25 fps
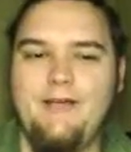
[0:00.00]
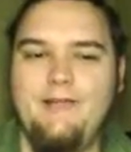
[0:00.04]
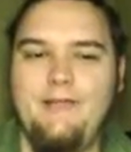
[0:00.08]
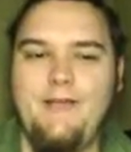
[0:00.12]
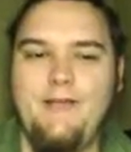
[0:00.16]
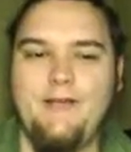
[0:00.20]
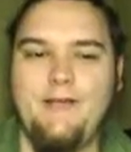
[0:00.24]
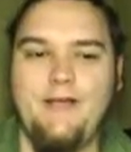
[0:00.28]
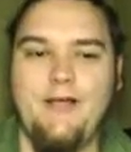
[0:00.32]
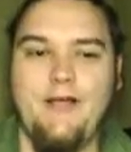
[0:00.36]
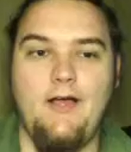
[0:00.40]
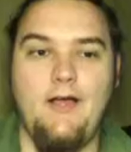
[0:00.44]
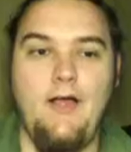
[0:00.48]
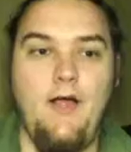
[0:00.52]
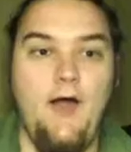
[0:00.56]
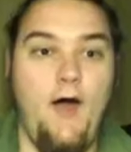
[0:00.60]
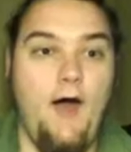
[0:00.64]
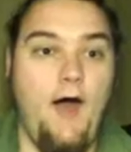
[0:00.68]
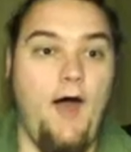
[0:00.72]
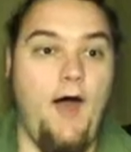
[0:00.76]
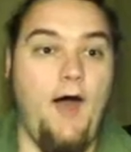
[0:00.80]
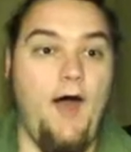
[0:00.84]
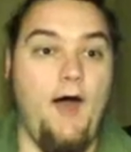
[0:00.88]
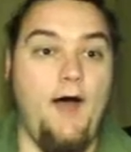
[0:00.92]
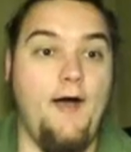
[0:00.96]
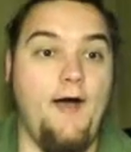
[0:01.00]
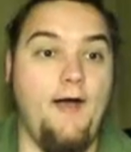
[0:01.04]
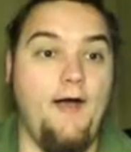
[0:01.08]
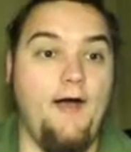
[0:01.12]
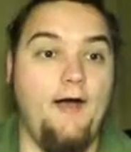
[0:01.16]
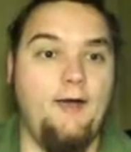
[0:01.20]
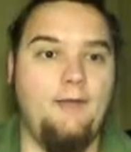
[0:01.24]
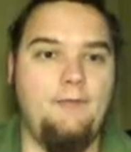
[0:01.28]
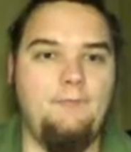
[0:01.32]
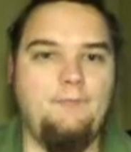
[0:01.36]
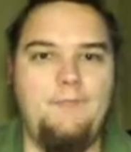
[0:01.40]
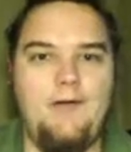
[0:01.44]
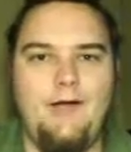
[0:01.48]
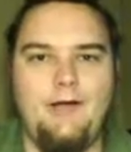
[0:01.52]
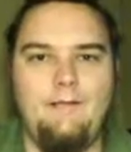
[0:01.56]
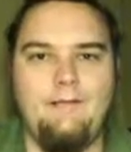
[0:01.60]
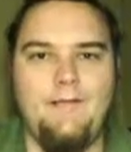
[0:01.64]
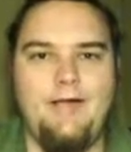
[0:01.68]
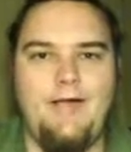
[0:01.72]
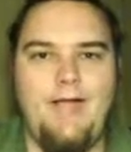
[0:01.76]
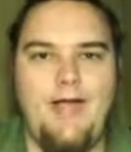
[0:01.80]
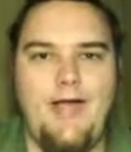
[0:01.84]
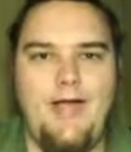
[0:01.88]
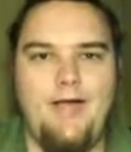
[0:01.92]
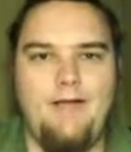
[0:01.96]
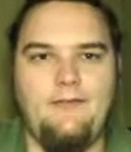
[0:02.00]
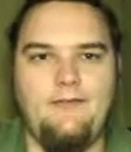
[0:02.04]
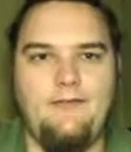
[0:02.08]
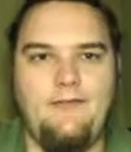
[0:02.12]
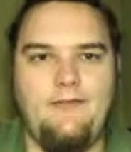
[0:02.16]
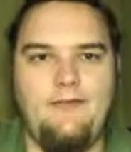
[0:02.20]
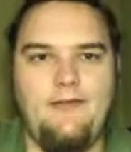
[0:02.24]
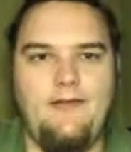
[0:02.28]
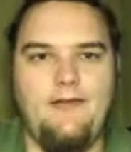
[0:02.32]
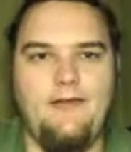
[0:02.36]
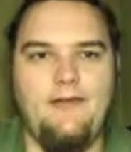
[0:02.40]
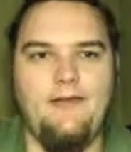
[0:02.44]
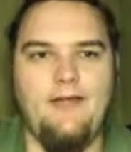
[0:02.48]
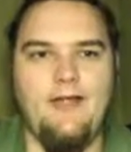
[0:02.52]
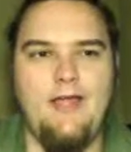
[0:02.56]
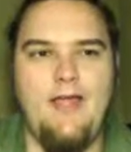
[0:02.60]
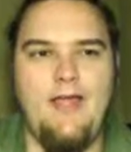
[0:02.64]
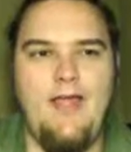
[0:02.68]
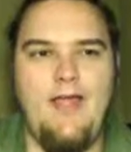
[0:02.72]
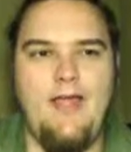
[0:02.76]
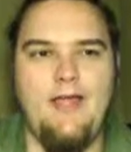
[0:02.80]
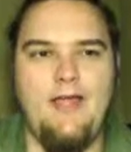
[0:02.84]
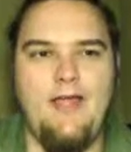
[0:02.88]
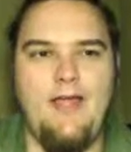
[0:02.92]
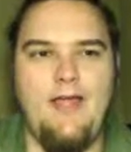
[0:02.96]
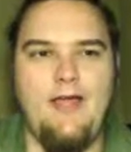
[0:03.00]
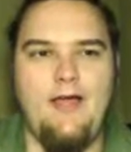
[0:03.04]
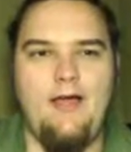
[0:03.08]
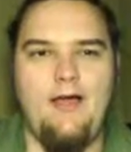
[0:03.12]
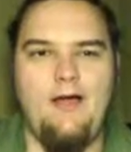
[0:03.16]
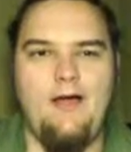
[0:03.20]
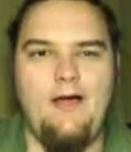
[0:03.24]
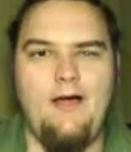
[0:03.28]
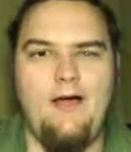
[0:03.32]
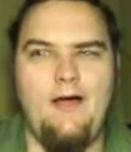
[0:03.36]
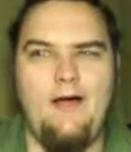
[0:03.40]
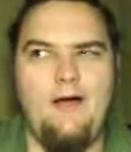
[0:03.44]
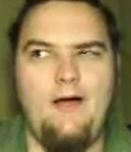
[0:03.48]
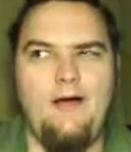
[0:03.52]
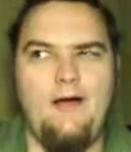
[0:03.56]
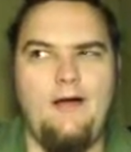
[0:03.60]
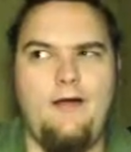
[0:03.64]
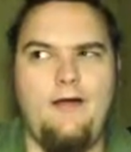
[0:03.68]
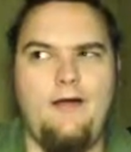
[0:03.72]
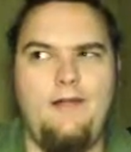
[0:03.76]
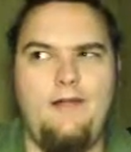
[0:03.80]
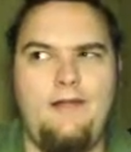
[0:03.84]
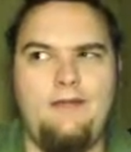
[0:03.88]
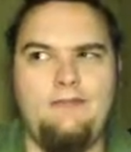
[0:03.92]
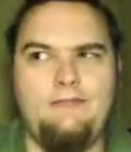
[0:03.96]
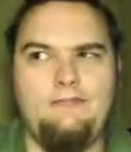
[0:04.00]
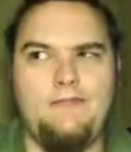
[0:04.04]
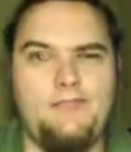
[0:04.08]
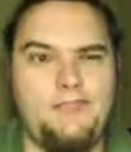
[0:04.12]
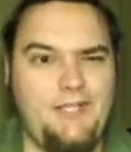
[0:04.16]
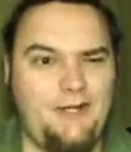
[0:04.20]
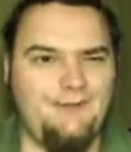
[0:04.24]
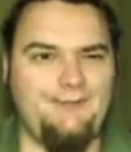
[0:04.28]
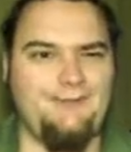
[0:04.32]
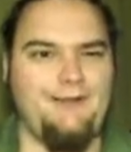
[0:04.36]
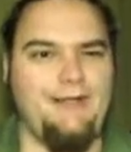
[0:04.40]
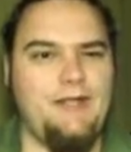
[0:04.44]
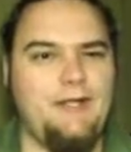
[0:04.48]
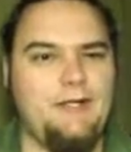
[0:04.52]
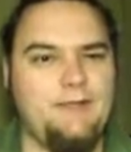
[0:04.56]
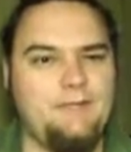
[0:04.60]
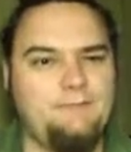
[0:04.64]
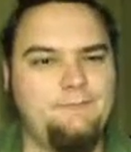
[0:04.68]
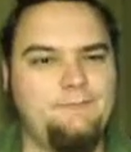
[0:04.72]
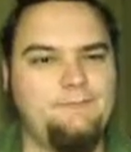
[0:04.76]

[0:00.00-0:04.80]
like a moment out of the theater and chuckling.